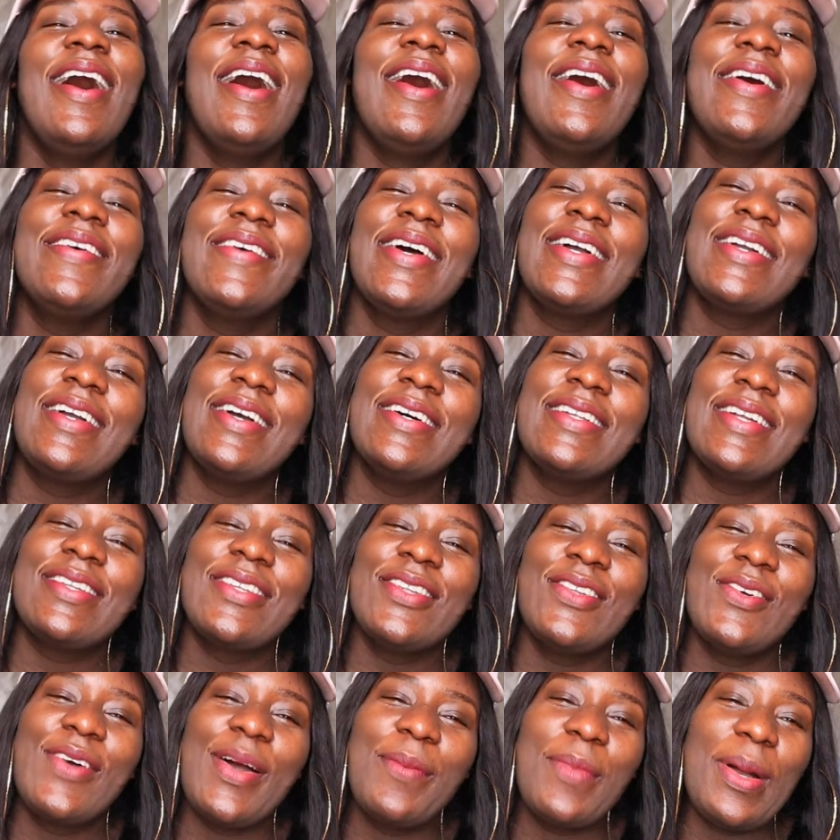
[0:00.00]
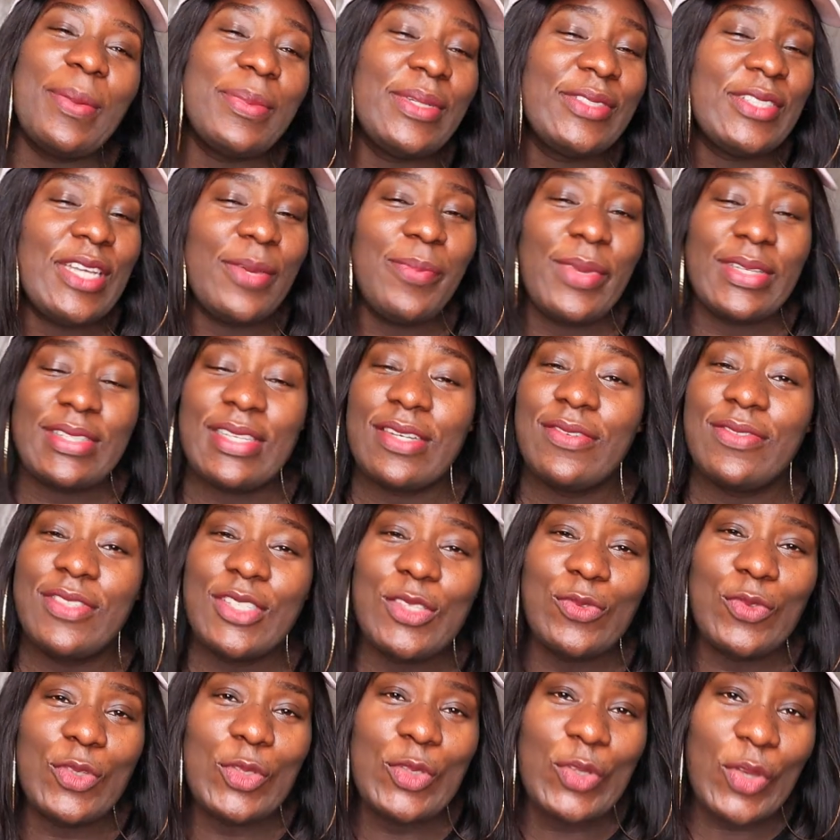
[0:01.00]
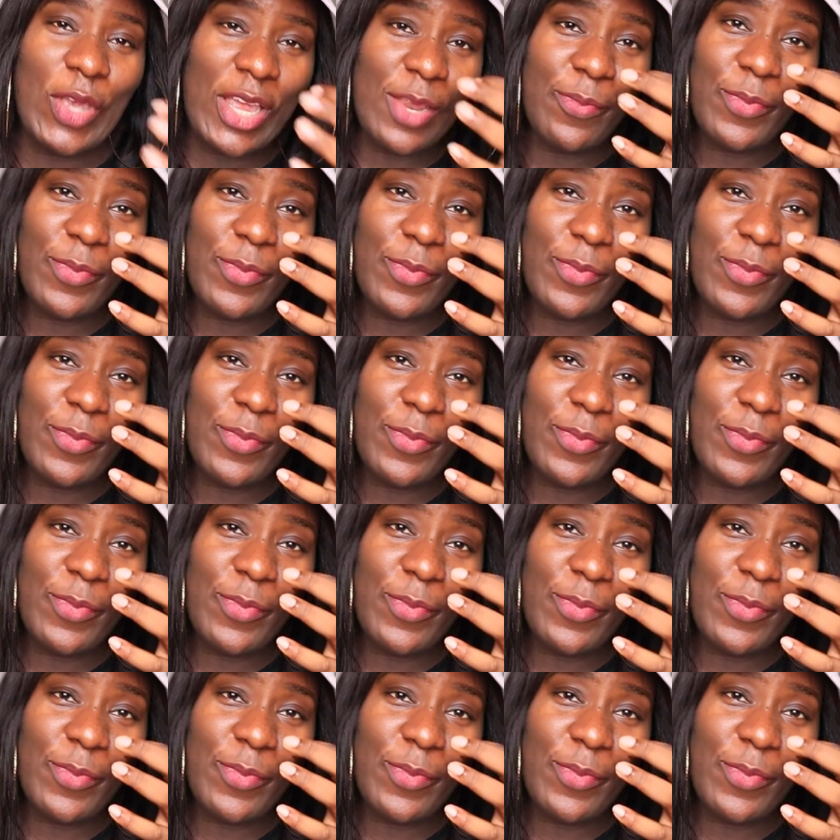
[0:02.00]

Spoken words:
Oh my God, I don't know, I'm enjoying myself this video.